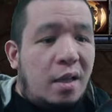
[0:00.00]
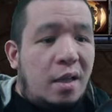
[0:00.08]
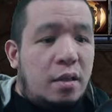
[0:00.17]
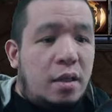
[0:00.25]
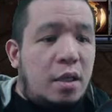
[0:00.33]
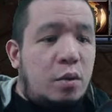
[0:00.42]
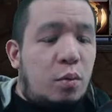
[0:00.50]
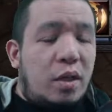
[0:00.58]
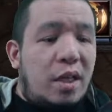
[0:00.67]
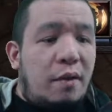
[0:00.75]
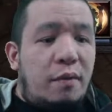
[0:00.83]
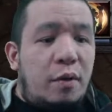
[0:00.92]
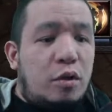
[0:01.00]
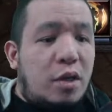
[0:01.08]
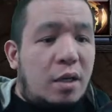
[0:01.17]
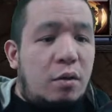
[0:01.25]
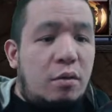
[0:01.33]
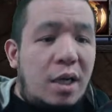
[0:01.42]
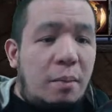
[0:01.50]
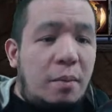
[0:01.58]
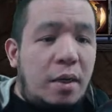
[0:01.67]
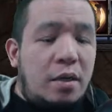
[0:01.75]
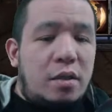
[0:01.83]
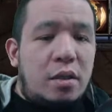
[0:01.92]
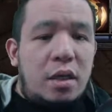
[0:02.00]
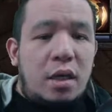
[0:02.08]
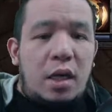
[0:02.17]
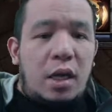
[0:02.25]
This will give you shadow damage,